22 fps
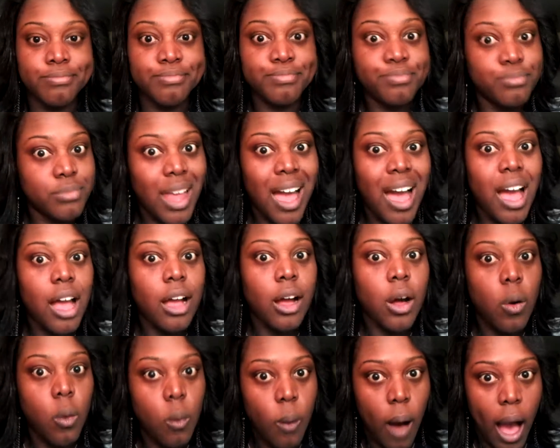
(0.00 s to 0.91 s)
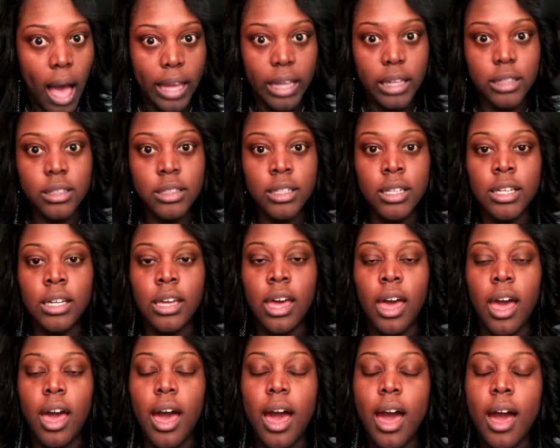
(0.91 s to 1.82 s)
Not quite.
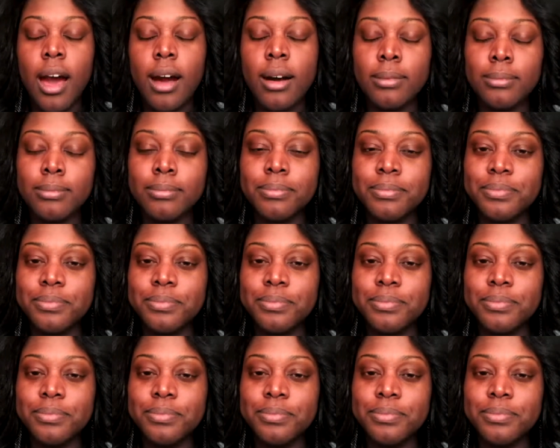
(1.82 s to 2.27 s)
I